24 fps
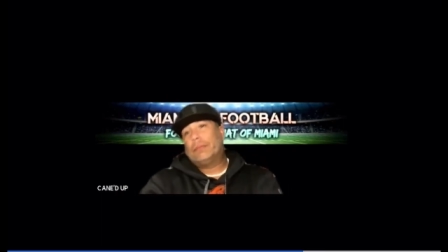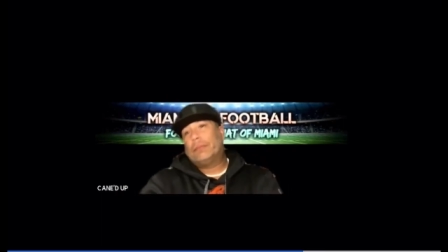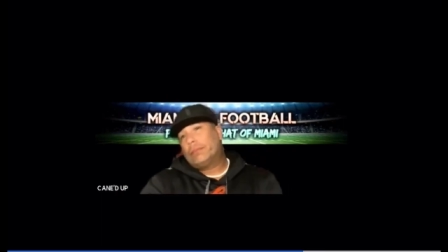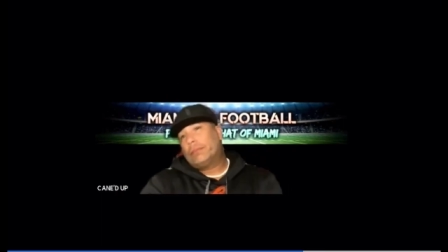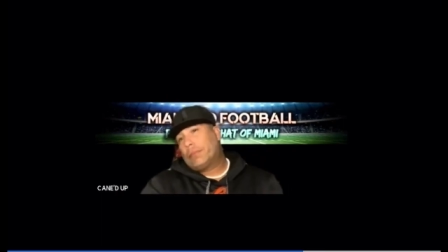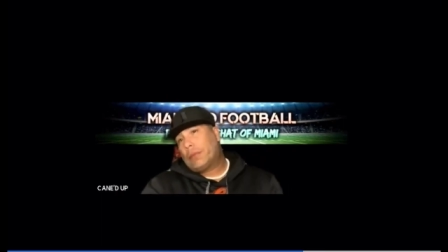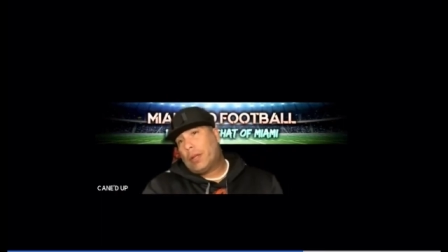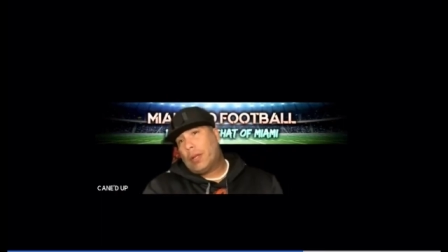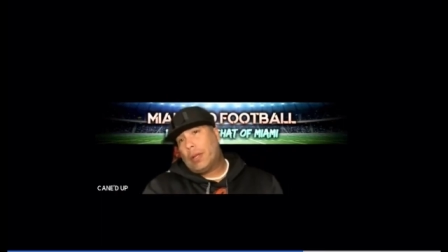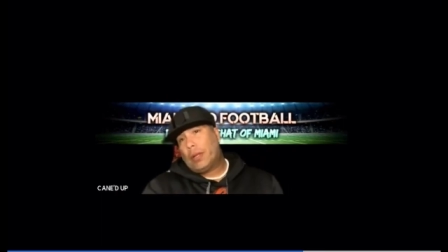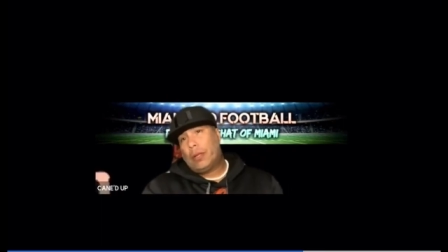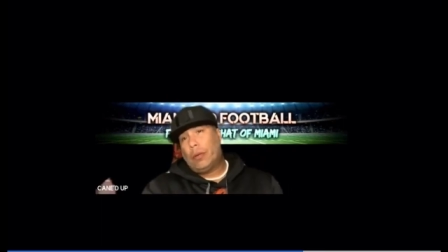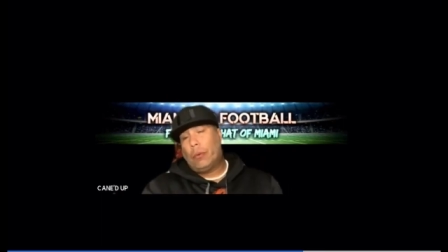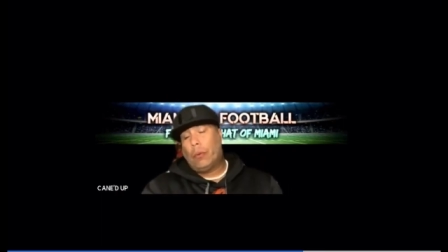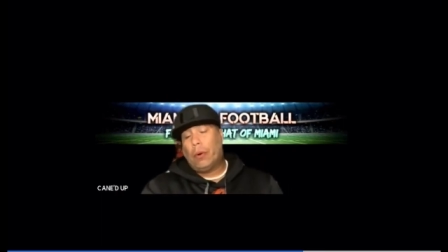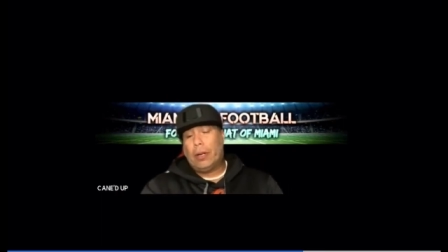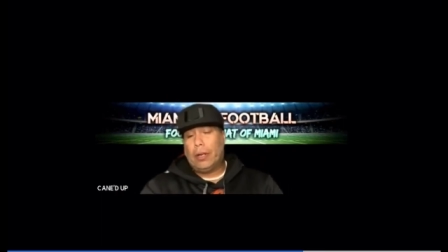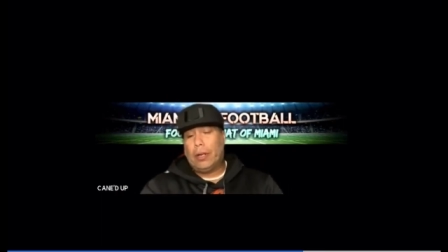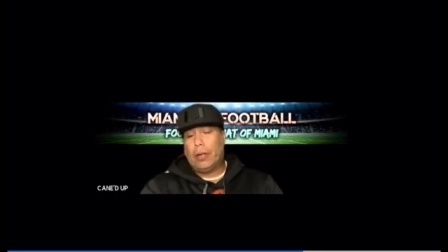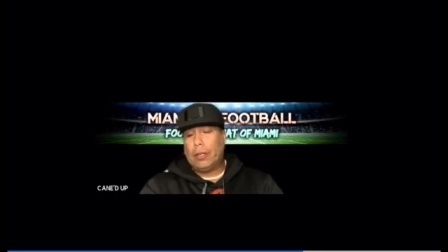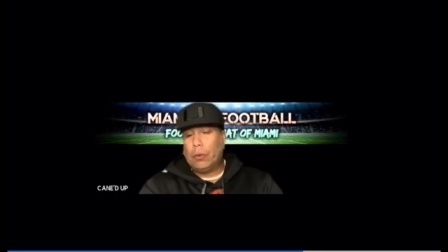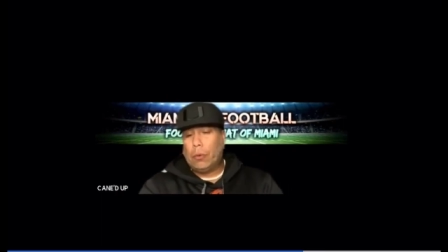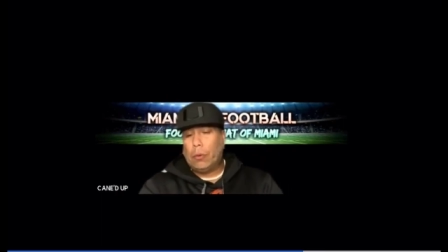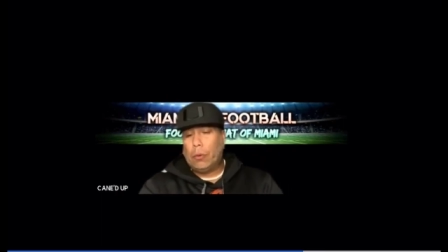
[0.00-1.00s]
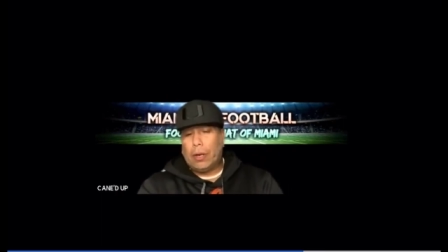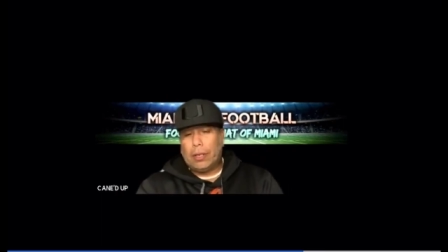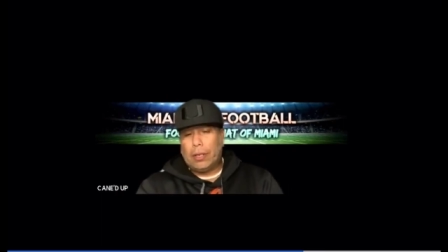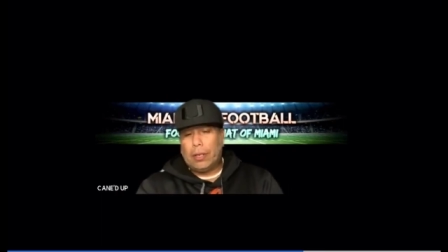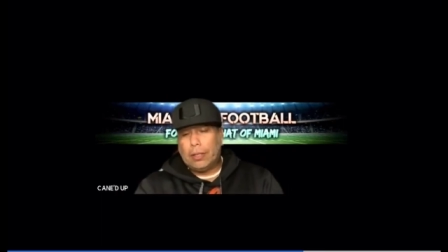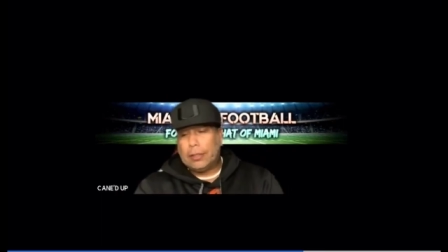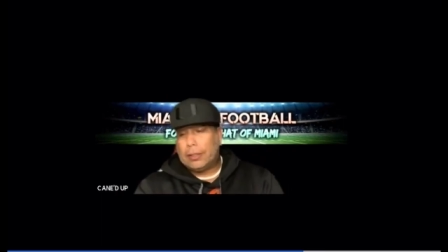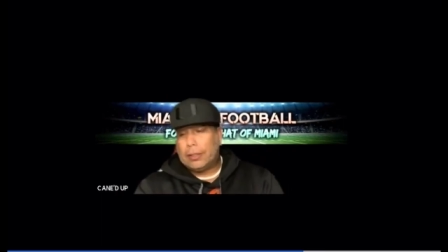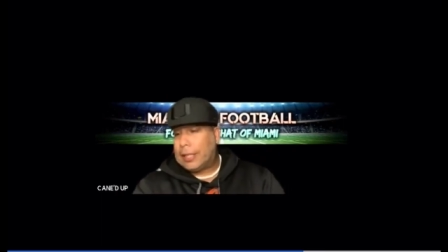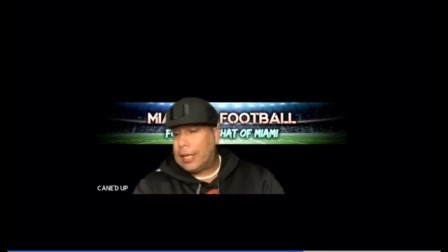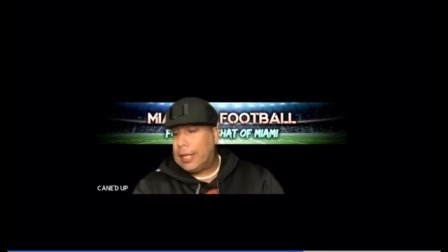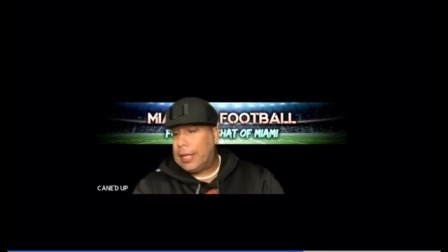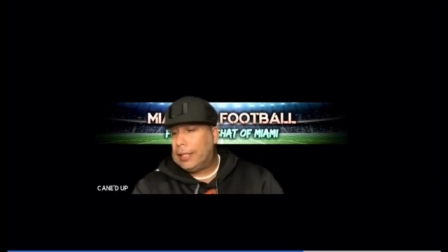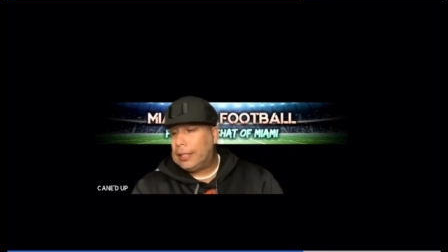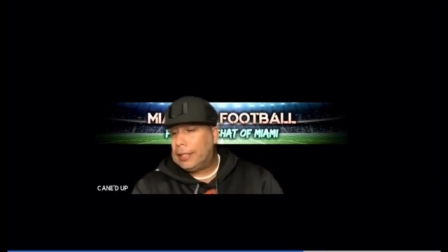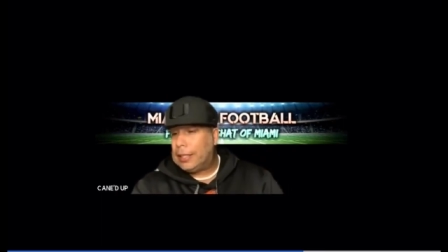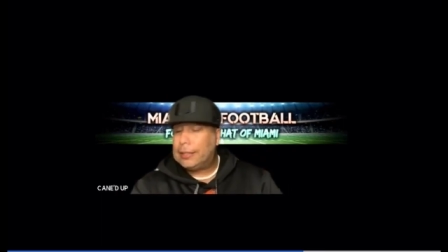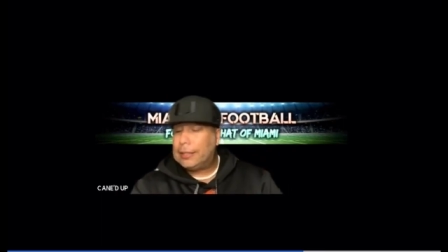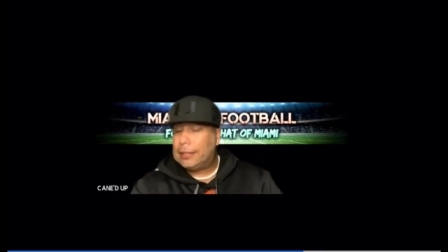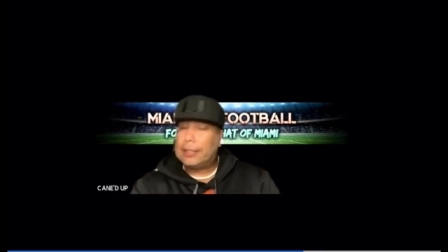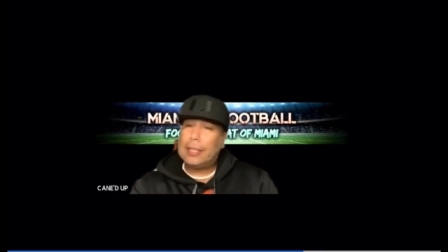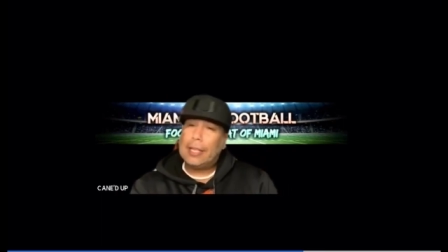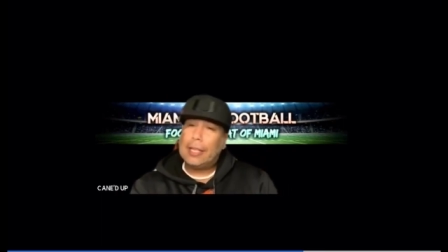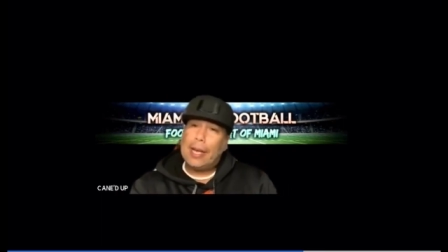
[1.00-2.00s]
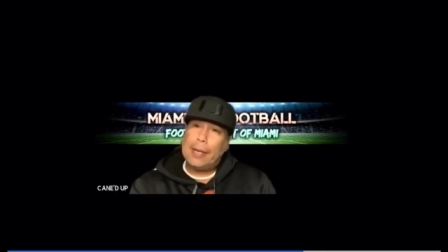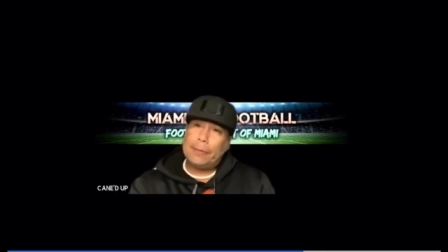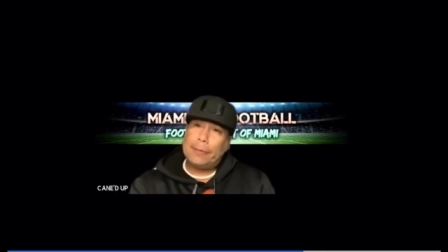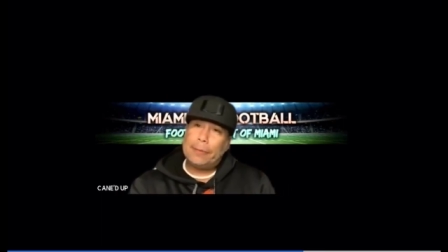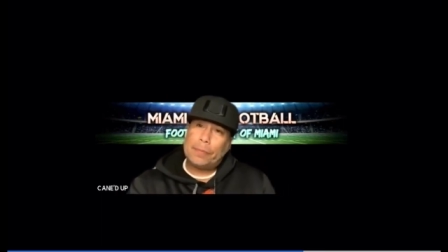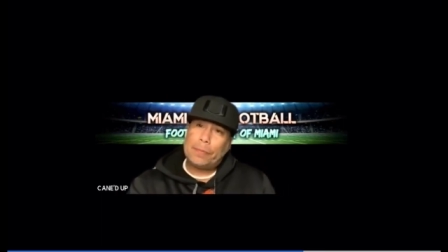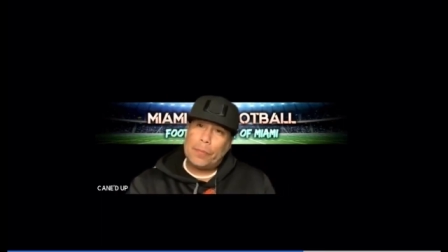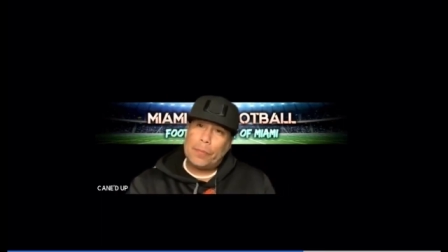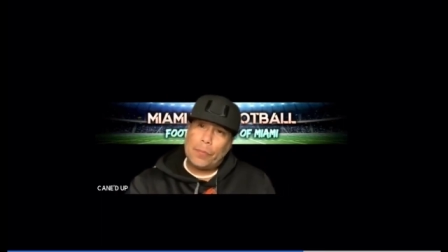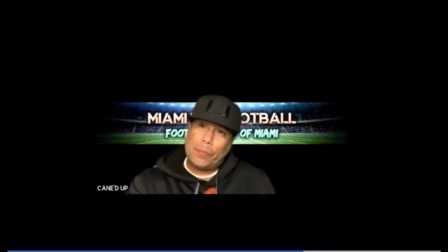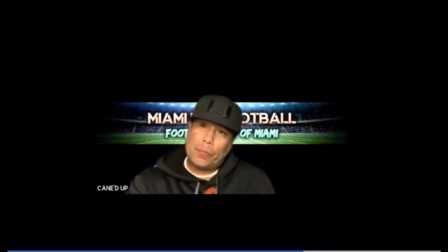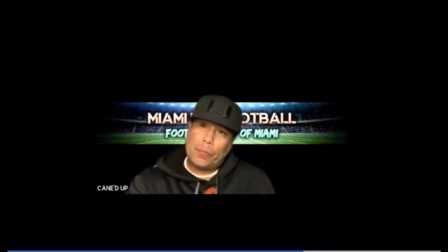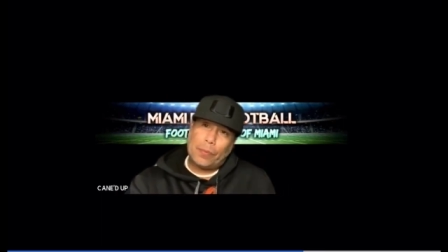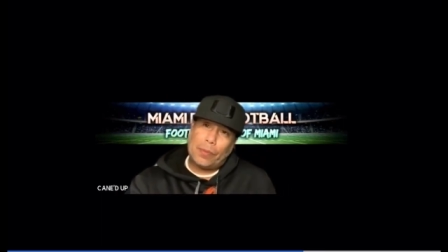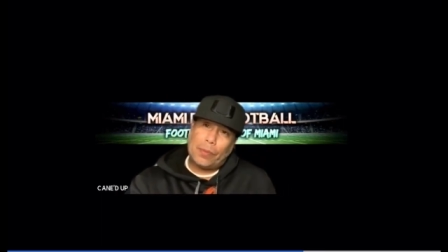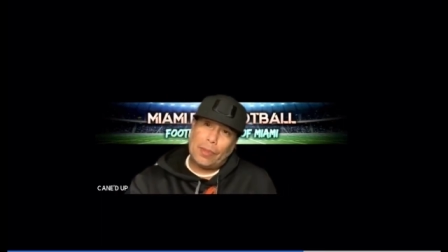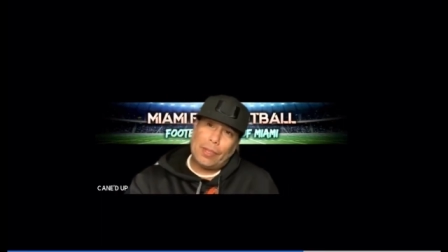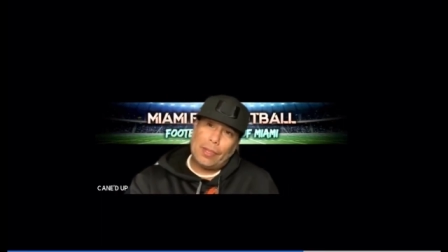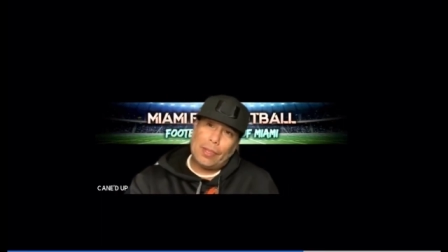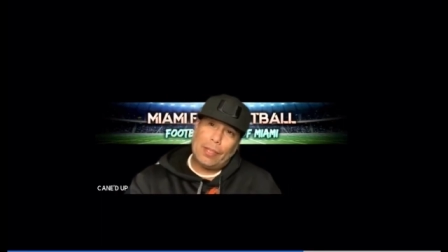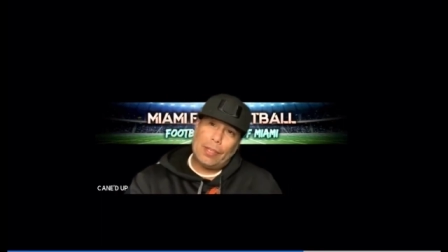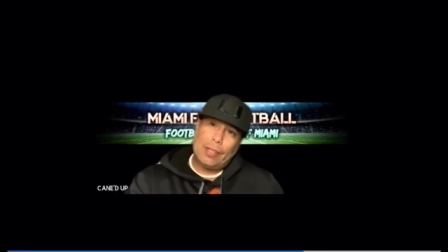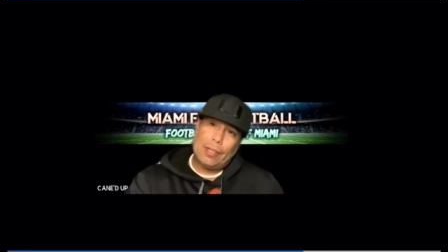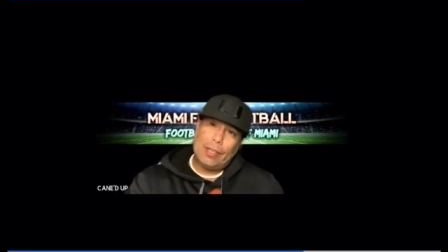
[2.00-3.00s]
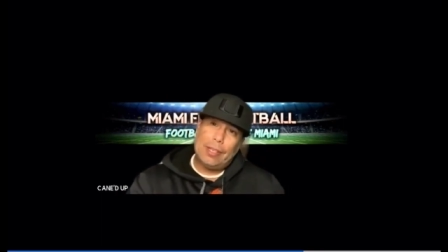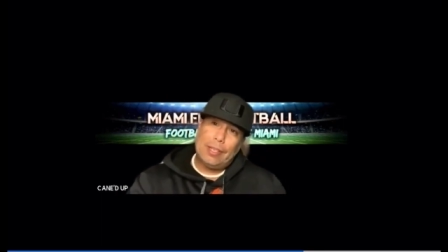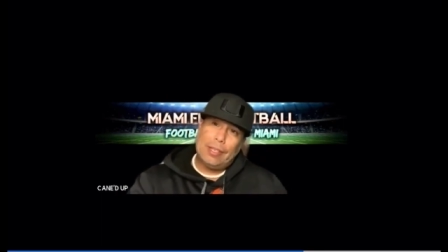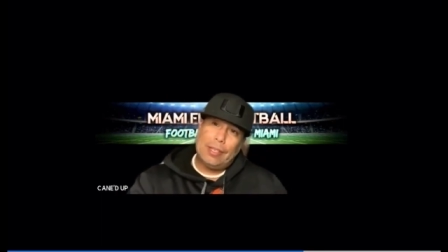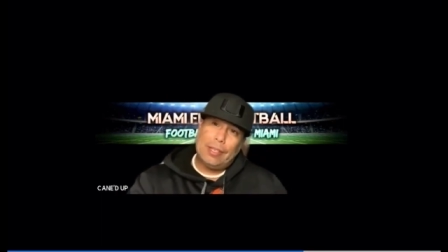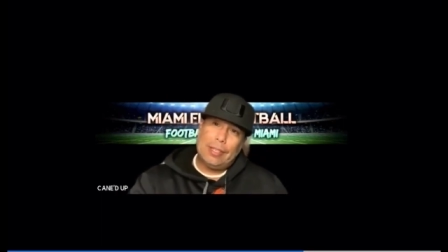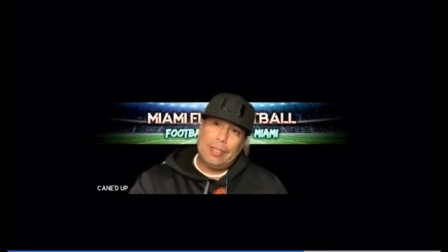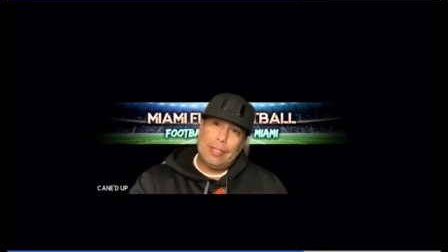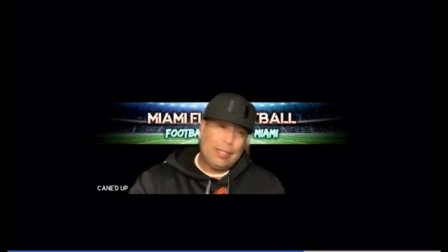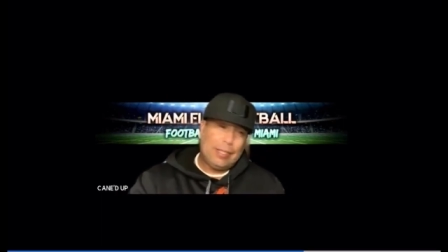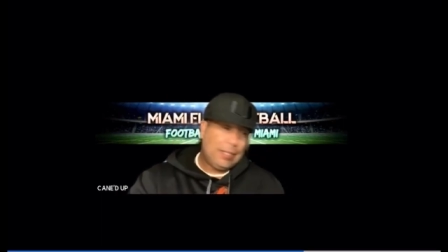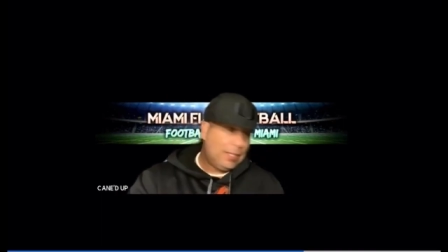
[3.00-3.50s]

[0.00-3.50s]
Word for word: you wanna you wanna say anything to that? I gotta tell